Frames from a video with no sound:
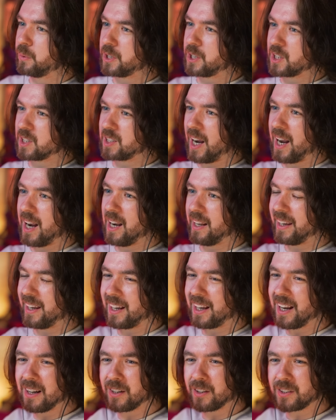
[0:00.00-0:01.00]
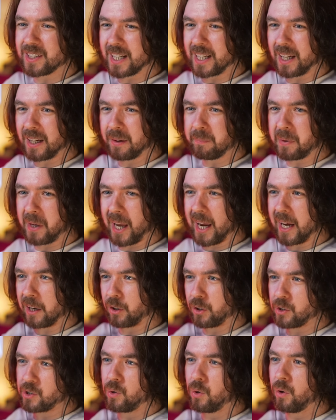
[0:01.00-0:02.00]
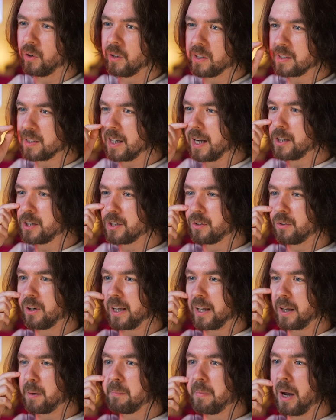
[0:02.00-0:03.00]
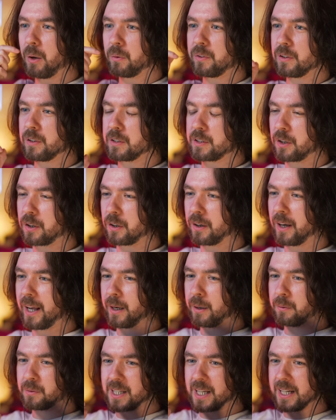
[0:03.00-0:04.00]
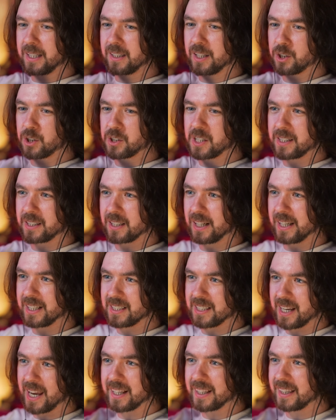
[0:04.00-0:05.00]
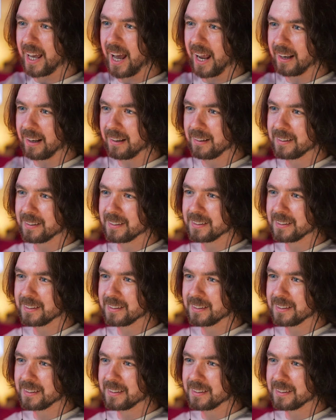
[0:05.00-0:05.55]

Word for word: which is kind of like, it kind of looks like a canker sore inside you or like a mouth ulcer. And it was like, they just had to like take that.